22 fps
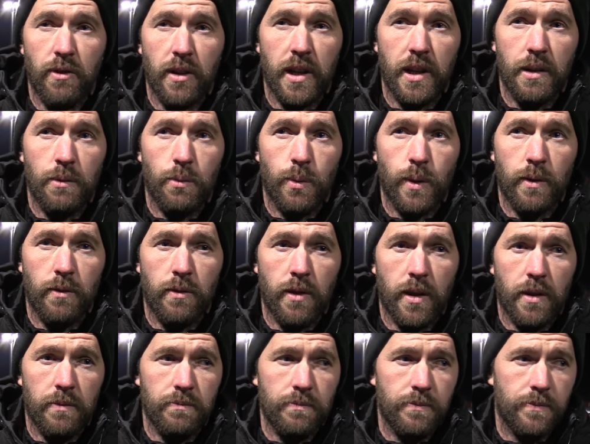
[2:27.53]
Really,
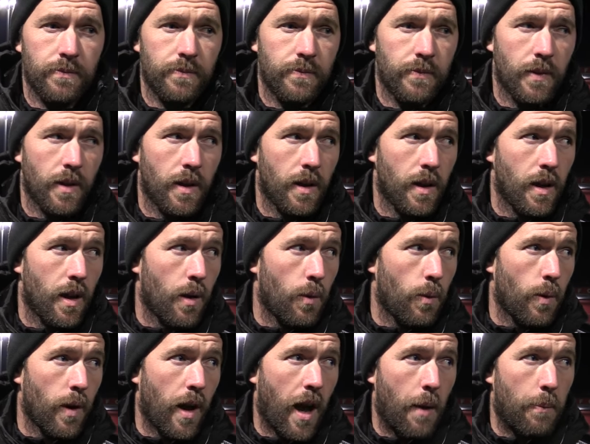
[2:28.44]
we're um,
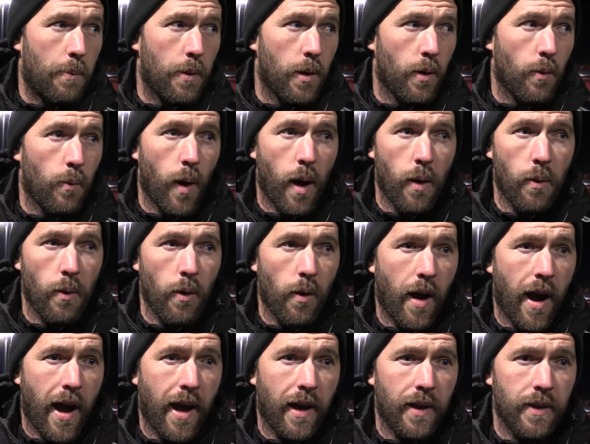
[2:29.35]
we're happy with where
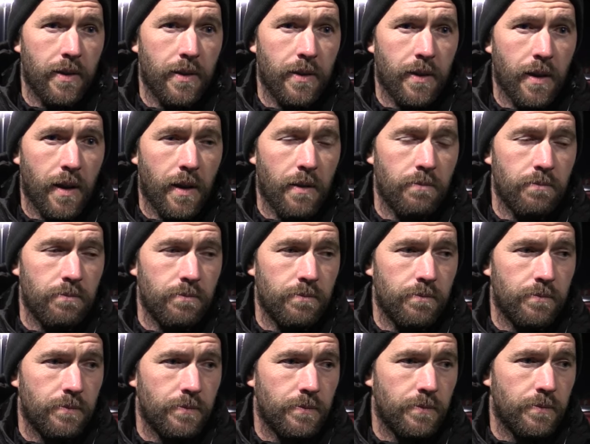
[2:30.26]
we're at, and um,
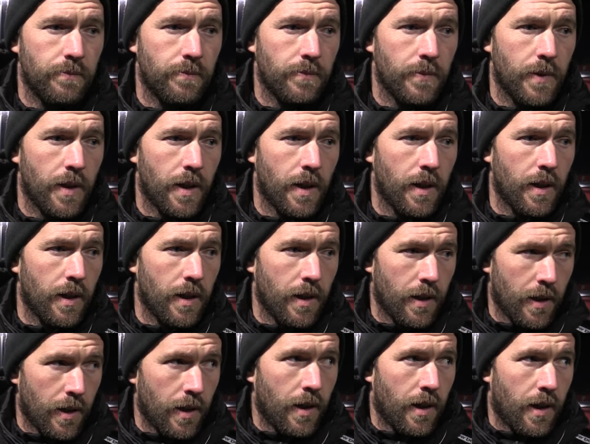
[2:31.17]
you
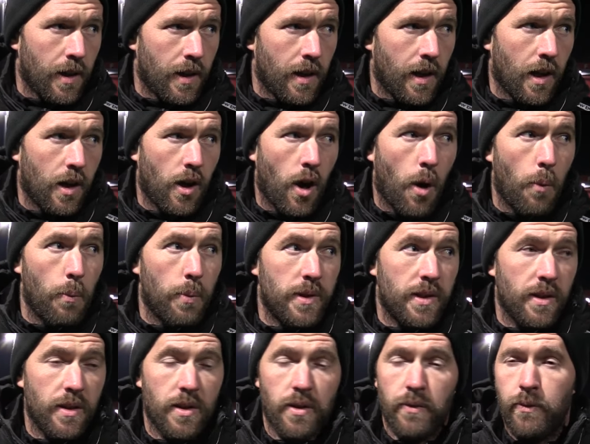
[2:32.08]
know,
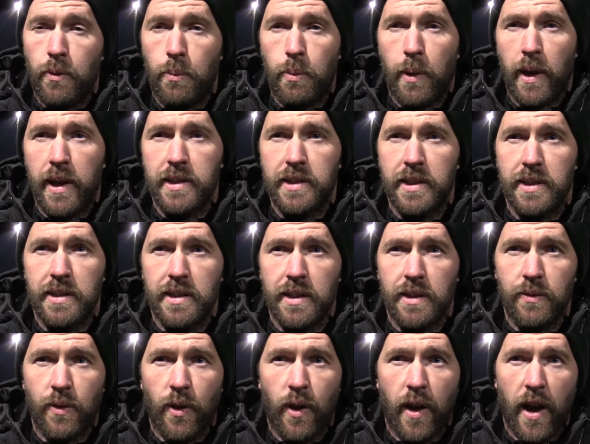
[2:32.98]
competition for places
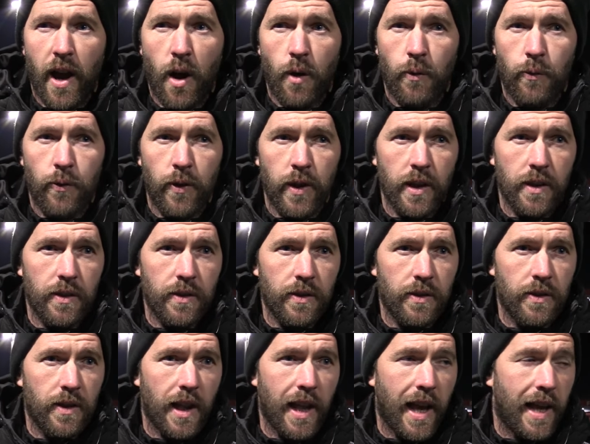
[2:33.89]
is very healthy,
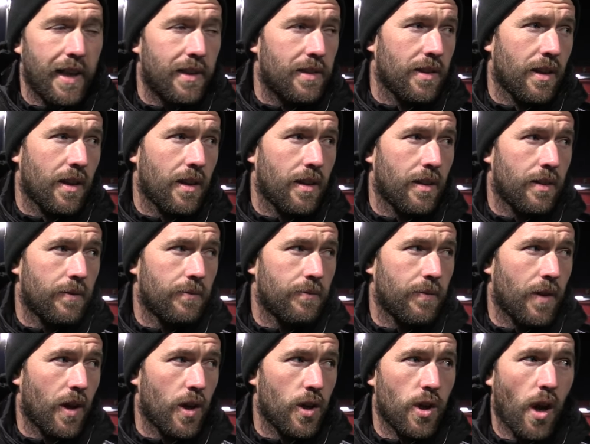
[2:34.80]
and the lads are,
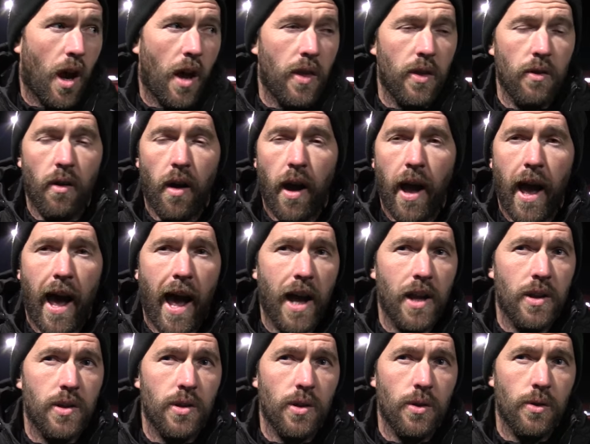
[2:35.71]
showing the right
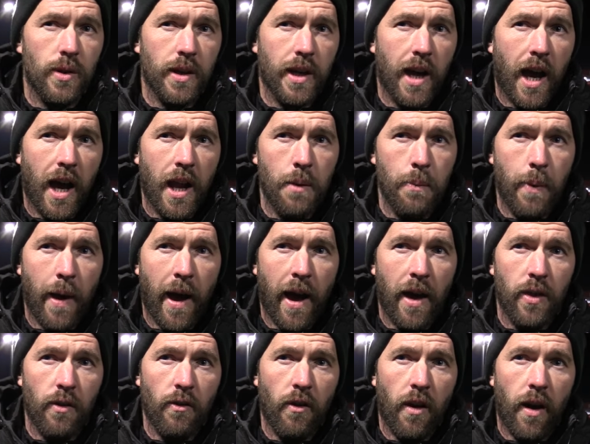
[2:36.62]
attitude and going
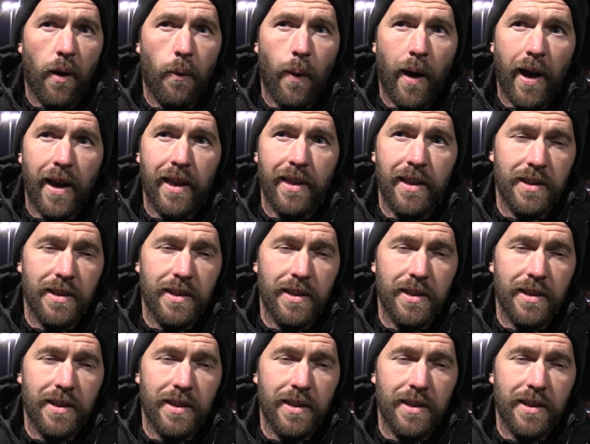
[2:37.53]
about it the right way.